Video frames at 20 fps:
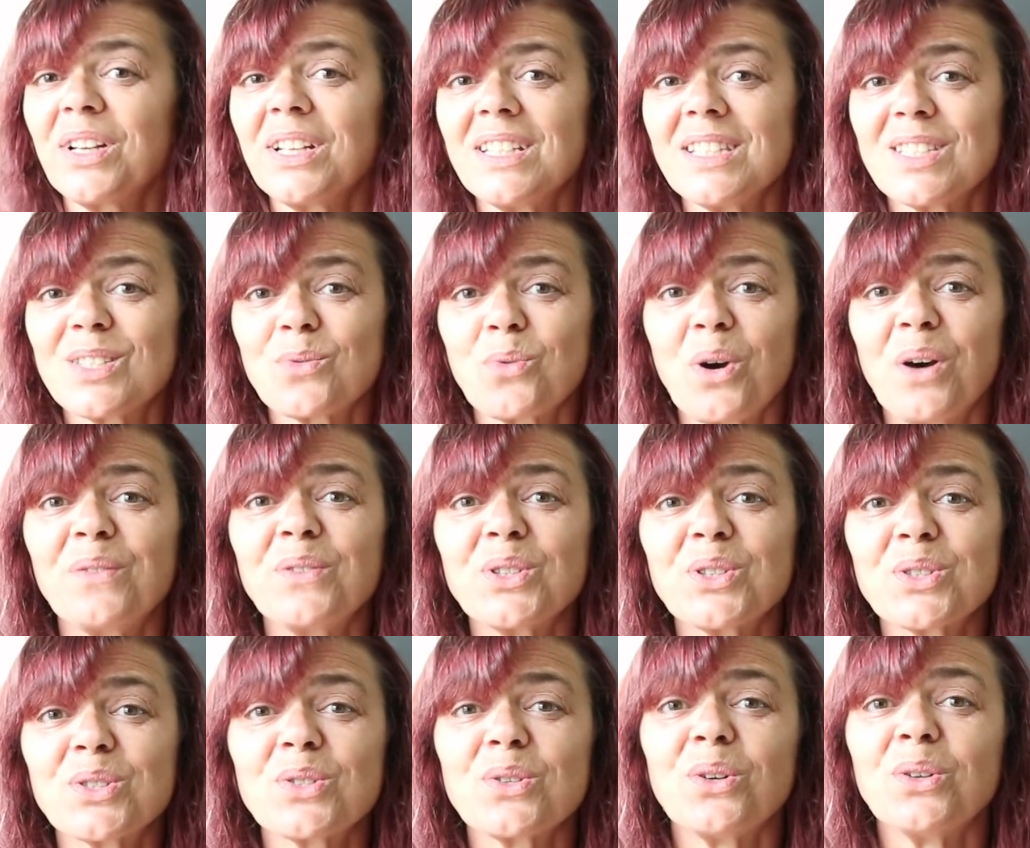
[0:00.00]
He's 12
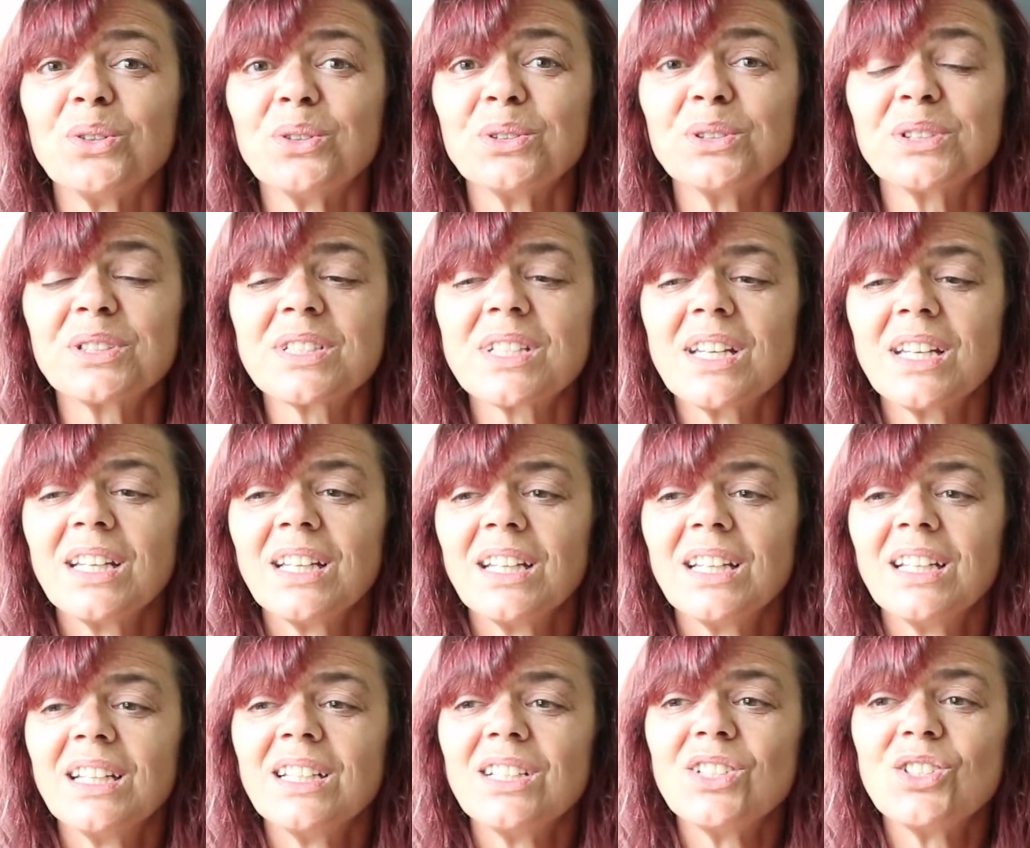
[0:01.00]
years old,
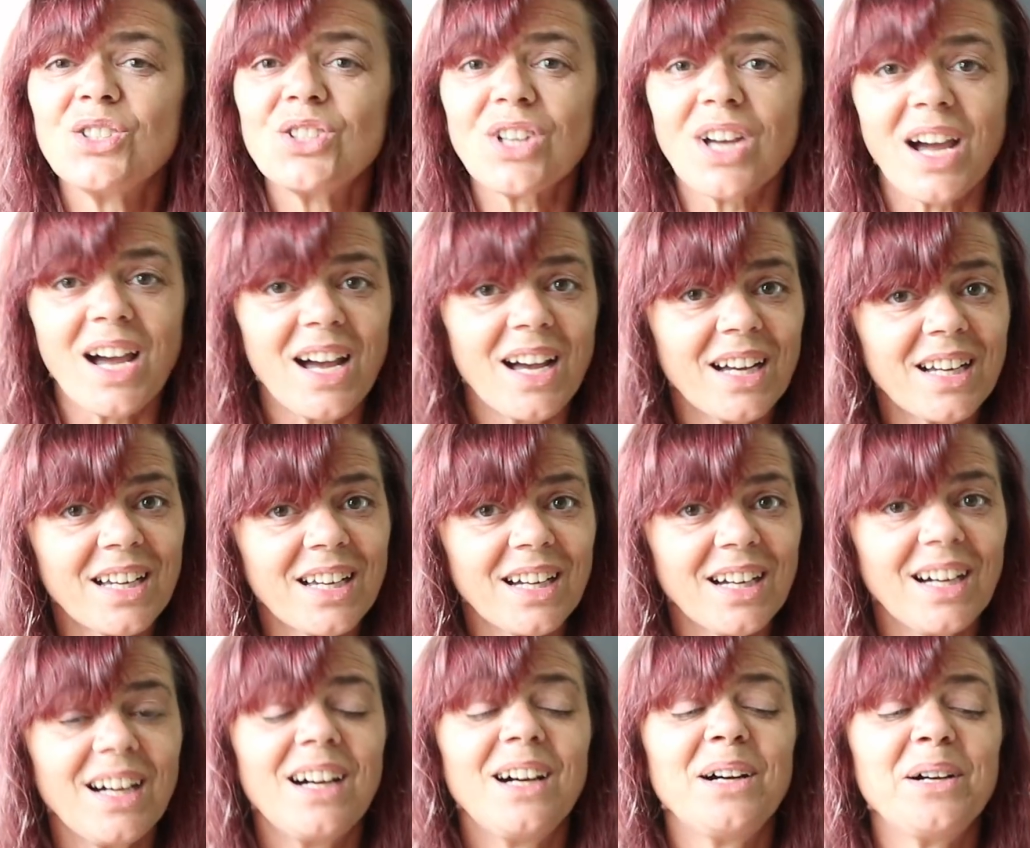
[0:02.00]
Jack.
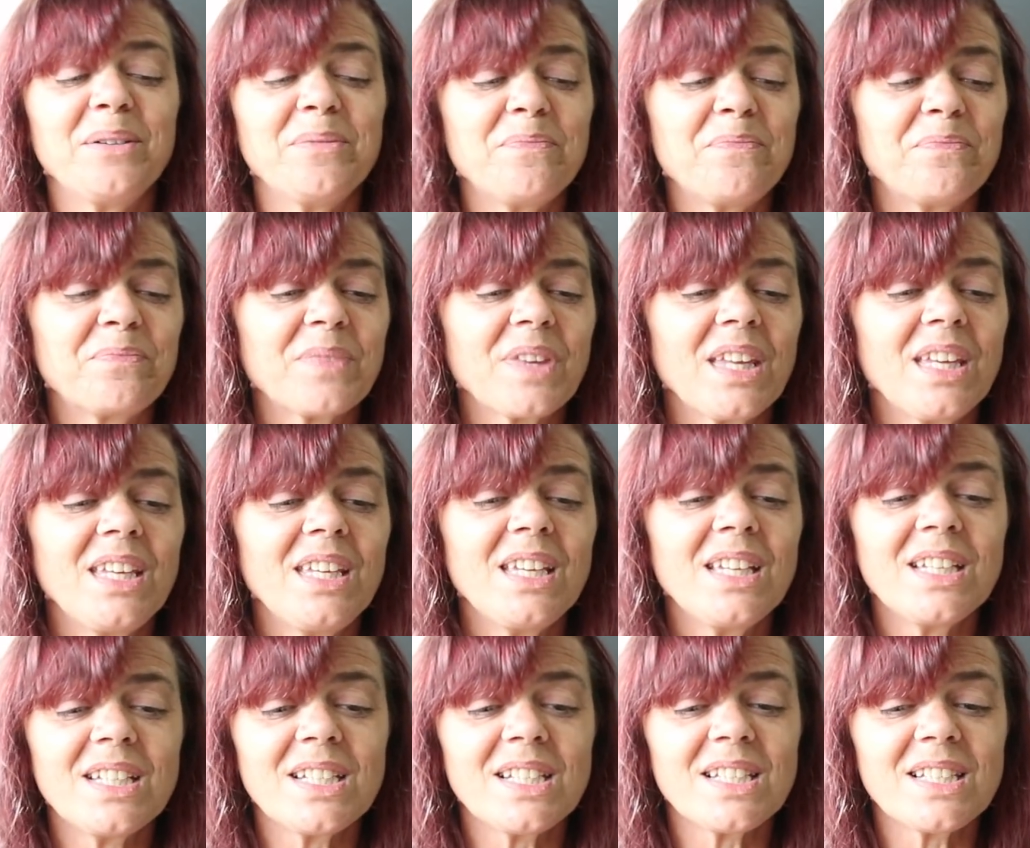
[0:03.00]
Um,
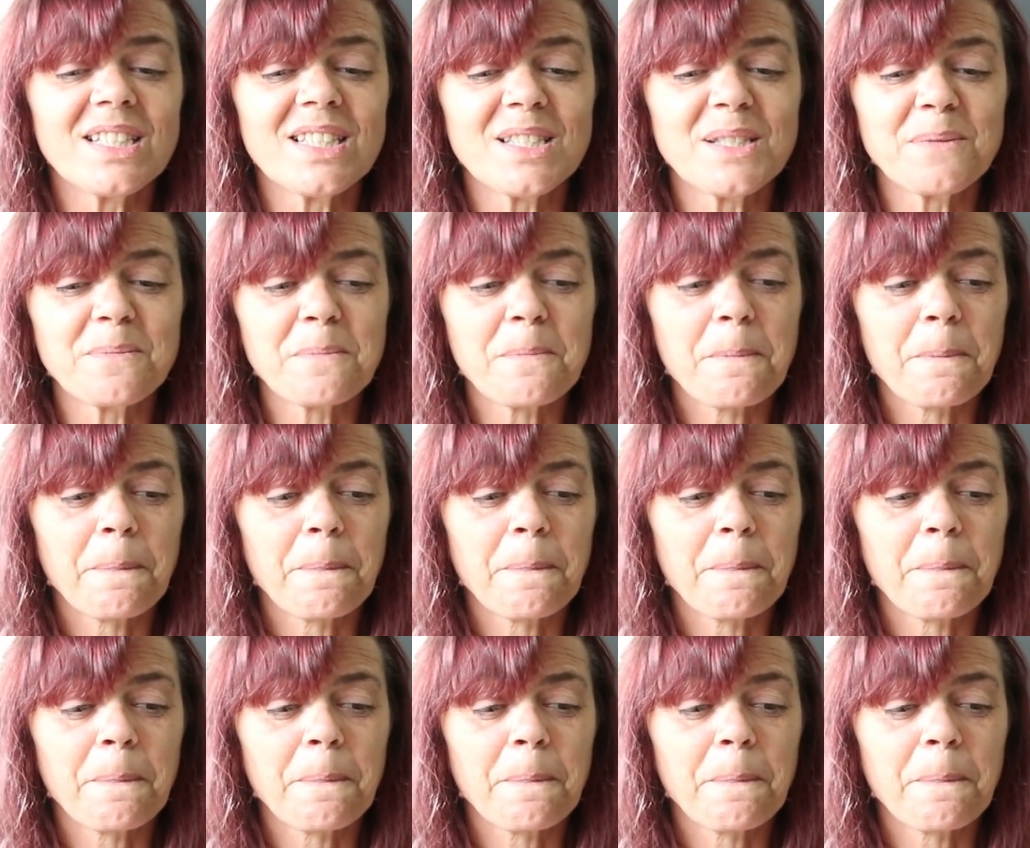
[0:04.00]
he is